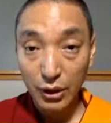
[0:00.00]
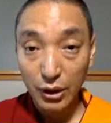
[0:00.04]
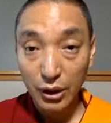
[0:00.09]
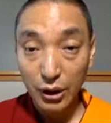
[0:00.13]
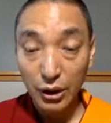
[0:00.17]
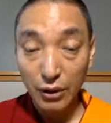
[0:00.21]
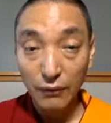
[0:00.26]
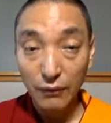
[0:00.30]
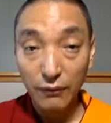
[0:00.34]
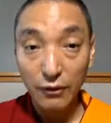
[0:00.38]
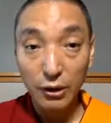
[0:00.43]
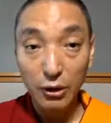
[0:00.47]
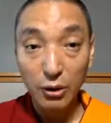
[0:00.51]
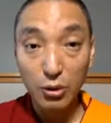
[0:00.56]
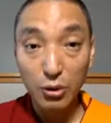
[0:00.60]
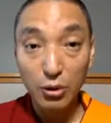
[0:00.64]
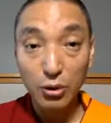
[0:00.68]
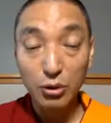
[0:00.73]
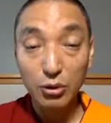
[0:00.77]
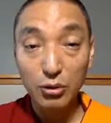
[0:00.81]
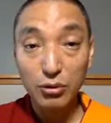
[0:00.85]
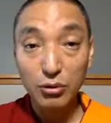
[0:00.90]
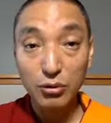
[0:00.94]
if we
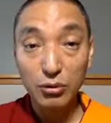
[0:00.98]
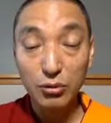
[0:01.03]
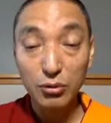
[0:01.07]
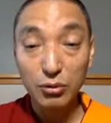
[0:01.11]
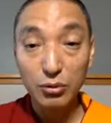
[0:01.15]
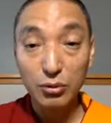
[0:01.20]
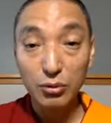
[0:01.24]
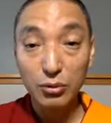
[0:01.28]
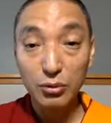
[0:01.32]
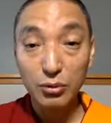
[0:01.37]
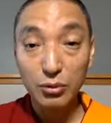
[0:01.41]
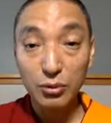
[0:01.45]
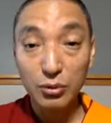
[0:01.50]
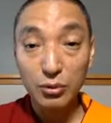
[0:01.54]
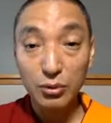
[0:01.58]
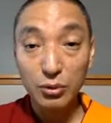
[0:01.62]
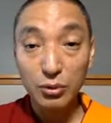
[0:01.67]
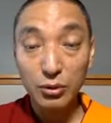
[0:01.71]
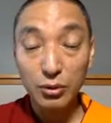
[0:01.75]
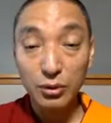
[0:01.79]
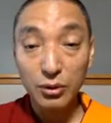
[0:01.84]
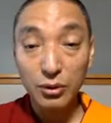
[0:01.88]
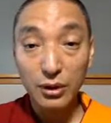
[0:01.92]
go through
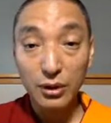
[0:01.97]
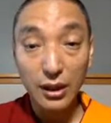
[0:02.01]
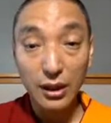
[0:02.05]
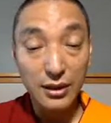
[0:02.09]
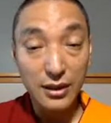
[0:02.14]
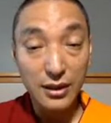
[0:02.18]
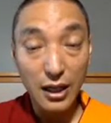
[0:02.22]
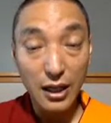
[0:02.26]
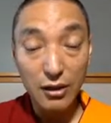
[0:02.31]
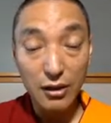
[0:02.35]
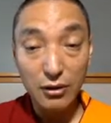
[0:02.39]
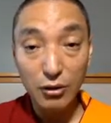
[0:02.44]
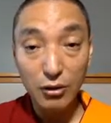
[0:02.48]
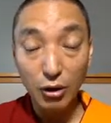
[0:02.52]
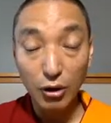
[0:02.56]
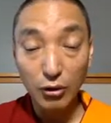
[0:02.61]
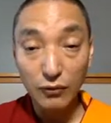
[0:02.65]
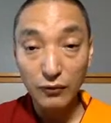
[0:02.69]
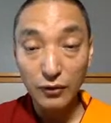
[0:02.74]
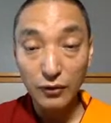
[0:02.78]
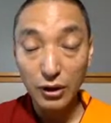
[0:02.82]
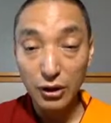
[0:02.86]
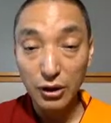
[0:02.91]
the 10
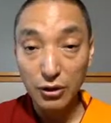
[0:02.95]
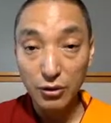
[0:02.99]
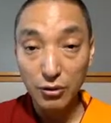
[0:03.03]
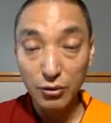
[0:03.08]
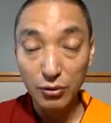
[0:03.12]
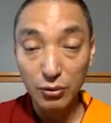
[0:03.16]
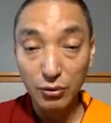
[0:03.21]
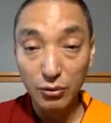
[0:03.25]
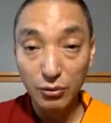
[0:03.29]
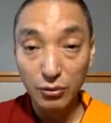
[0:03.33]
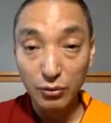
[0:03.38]
non-virtue,